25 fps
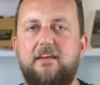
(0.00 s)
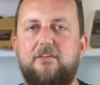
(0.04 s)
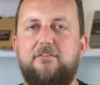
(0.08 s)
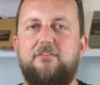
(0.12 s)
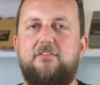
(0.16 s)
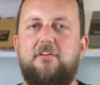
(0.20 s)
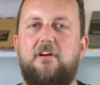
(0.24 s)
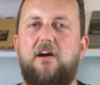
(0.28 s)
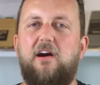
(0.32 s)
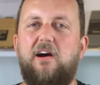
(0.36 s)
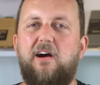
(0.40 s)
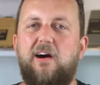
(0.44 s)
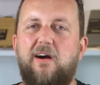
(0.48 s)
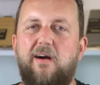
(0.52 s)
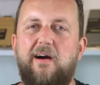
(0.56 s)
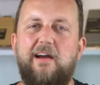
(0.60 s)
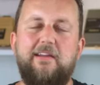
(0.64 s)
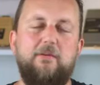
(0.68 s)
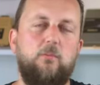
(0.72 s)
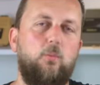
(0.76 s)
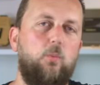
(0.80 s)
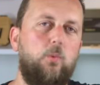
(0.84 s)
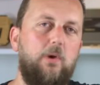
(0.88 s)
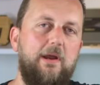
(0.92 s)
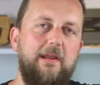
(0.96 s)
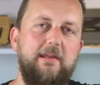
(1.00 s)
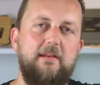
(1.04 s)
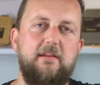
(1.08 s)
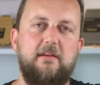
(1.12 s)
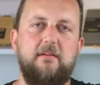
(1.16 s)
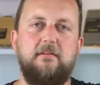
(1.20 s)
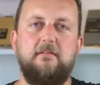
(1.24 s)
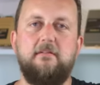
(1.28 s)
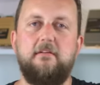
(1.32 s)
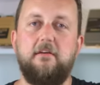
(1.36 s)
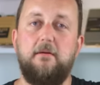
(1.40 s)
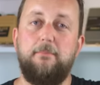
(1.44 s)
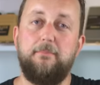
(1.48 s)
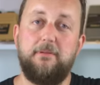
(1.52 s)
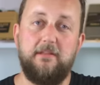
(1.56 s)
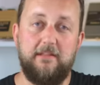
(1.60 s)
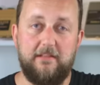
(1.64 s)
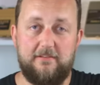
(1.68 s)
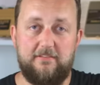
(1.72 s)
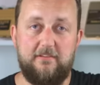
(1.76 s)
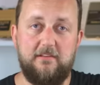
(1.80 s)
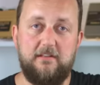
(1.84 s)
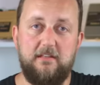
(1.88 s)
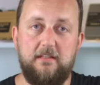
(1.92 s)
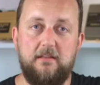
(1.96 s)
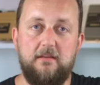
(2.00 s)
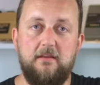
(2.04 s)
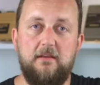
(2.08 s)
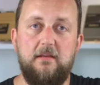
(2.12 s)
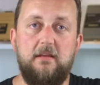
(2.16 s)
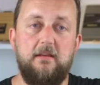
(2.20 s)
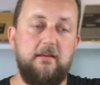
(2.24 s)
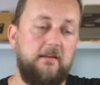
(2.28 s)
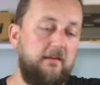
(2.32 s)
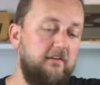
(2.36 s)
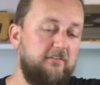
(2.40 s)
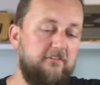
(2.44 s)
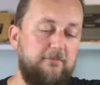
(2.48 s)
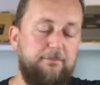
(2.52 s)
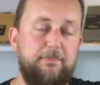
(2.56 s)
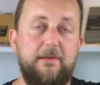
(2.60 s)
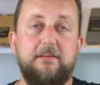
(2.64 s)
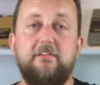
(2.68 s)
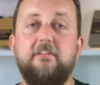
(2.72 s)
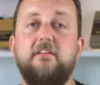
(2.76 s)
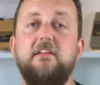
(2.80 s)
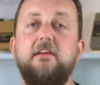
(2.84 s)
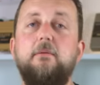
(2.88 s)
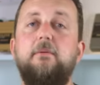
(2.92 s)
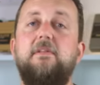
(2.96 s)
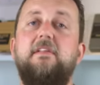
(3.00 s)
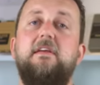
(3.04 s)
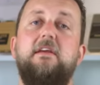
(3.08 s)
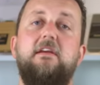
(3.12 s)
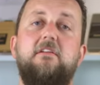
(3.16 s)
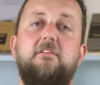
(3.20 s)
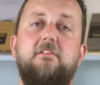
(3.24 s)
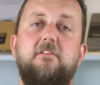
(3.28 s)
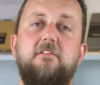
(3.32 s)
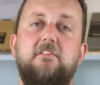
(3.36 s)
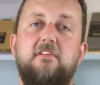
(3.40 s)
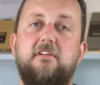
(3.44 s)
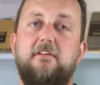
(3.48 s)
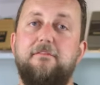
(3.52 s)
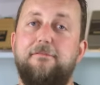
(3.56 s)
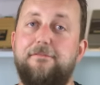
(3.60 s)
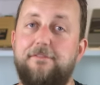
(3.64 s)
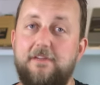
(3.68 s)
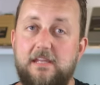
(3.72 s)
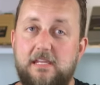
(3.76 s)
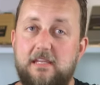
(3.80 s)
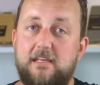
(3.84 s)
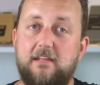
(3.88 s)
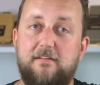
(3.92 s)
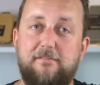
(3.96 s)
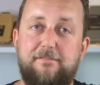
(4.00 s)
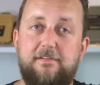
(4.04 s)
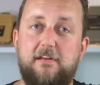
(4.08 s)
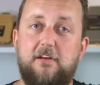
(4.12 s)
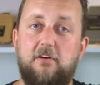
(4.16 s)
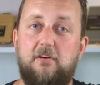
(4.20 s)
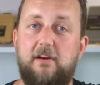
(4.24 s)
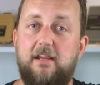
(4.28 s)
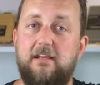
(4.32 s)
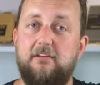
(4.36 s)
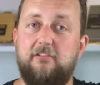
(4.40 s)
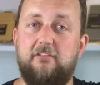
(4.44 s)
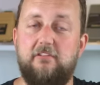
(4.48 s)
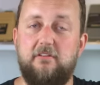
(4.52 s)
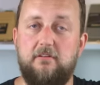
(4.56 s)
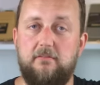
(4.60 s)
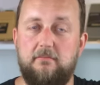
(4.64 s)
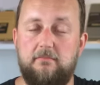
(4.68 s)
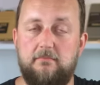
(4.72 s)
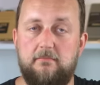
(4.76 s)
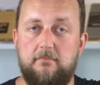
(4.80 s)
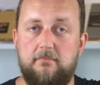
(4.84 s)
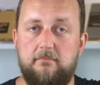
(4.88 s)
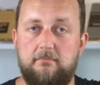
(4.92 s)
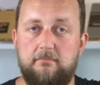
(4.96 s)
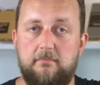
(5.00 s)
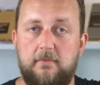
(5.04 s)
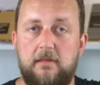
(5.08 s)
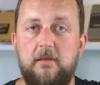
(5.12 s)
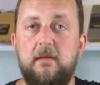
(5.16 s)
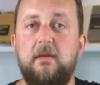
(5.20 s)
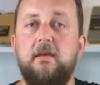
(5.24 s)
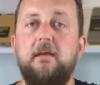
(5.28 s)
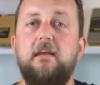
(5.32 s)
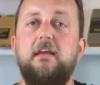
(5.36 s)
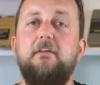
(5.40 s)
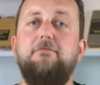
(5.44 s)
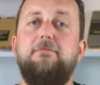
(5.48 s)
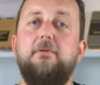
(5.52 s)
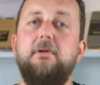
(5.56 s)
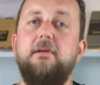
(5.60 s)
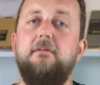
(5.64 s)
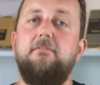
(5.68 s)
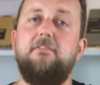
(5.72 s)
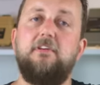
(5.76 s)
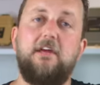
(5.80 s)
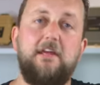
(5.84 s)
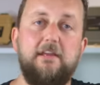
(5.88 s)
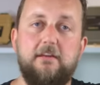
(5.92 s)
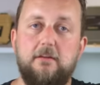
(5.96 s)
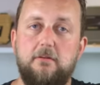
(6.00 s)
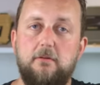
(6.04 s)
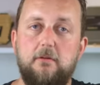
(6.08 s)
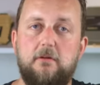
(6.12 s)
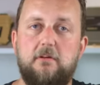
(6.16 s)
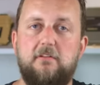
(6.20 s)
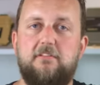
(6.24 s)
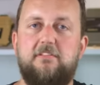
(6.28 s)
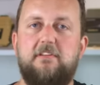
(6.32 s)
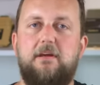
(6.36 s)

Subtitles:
extra height, weight, and complexity, especially when the engine's in a V configuration. If we take a look at